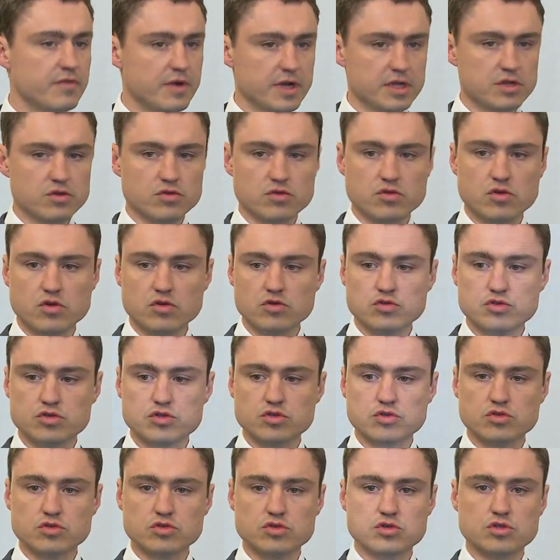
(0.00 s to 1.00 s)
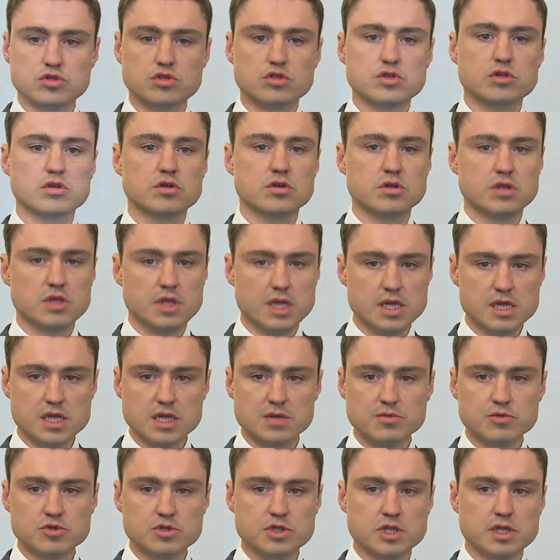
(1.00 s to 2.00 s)
the same
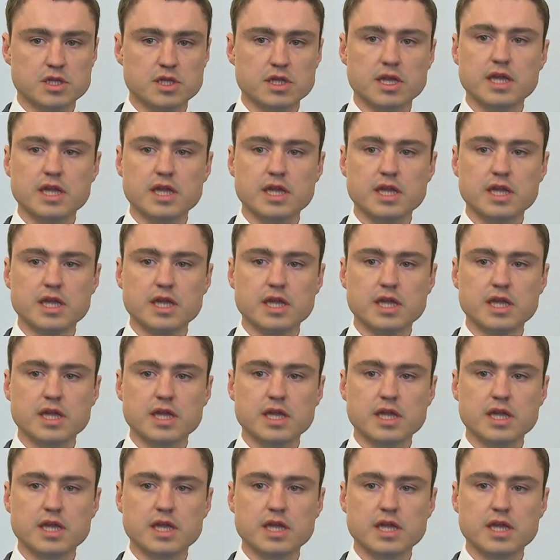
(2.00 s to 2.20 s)
2% of our